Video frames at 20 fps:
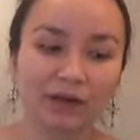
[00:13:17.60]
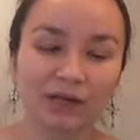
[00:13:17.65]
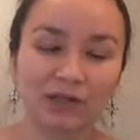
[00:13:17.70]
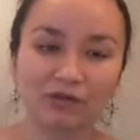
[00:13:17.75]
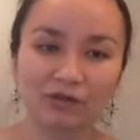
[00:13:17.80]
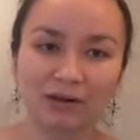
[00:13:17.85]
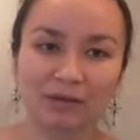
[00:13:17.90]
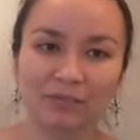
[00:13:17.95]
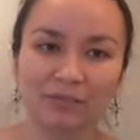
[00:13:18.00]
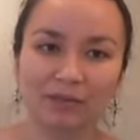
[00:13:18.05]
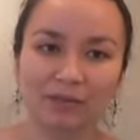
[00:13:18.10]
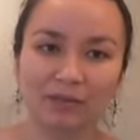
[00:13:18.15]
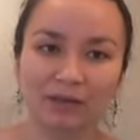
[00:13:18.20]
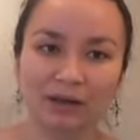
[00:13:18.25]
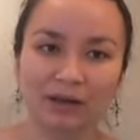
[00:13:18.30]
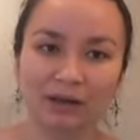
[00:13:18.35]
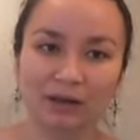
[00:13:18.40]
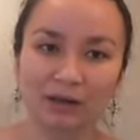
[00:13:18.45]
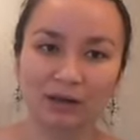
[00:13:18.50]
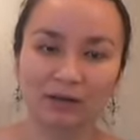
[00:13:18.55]
dreamt
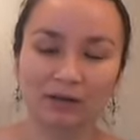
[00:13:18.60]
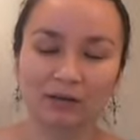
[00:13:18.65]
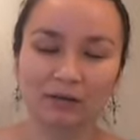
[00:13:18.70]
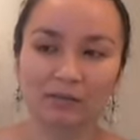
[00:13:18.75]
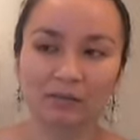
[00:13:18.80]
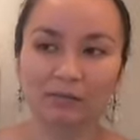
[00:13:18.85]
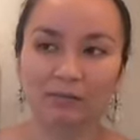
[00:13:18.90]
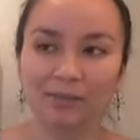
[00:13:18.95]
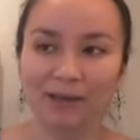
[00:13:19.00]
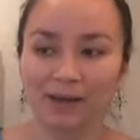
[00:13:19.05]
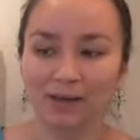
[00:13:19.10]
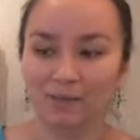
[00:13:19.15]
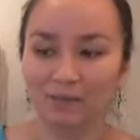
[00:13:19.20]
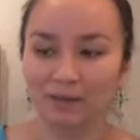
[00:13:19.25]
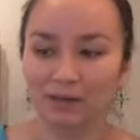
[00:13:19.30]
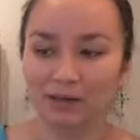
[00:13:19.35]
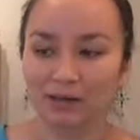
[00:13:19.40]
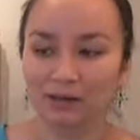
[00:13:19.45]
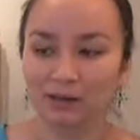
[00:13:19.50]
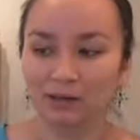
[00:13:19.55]
that
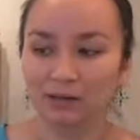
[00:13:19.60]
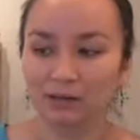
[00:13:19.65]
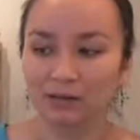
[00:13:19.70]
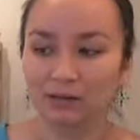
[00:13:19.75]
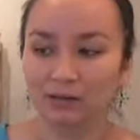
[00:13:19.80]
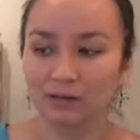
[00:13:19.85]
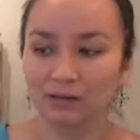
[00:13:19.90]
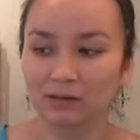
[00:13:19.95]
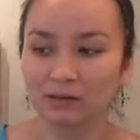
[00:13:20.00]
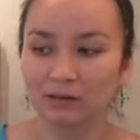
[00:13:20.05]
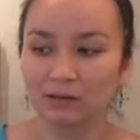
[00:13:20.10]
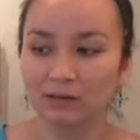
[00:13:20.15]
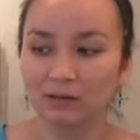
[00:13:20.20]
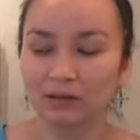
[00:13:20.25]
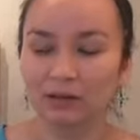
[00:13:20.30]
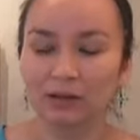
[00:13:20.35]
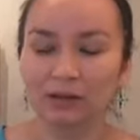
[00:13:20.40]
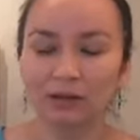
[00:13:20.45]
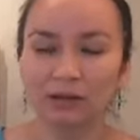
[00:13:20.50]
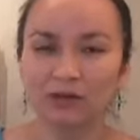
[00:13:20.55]
baby,
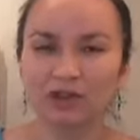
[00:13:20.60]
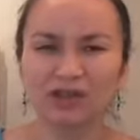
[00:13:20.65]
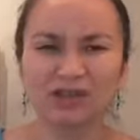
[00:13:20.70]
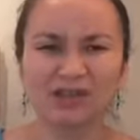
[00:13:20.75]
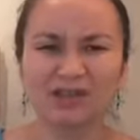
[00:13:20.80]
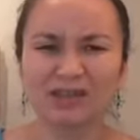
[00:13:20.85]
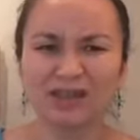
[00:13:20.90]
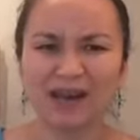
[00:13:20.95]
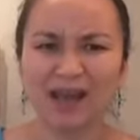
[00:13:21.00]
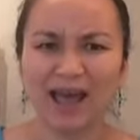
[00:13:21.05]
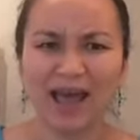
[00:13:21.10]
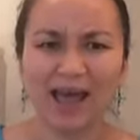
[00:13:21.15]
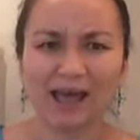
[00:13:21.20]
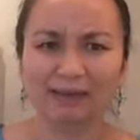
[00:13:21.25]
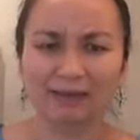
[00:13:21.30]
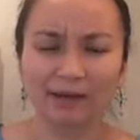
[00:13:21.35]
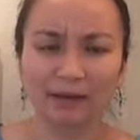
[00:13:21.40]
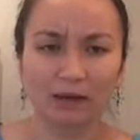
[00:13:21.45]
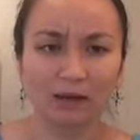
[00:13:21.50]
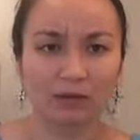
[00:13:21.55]
just that I
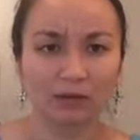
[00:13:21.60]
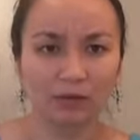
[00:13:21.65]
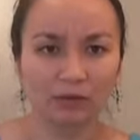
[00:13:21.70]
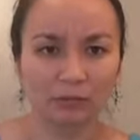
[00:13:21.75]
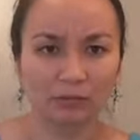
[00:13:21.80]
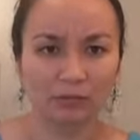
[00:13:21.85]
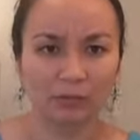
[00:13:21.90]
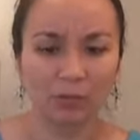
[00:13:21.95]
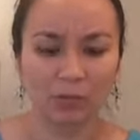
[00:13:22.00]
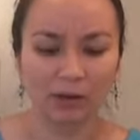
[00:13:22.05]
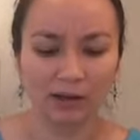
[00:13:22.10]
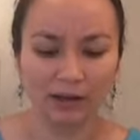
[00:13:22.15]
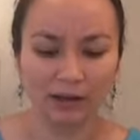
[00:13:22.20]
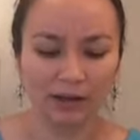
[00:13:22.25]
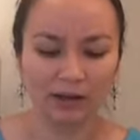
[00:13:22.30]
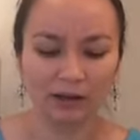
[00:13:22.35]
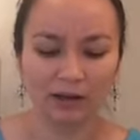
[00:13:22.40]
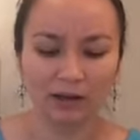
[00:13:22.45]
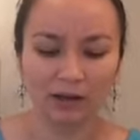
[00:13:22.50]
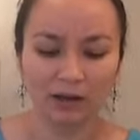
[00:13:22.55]
had like a little boy.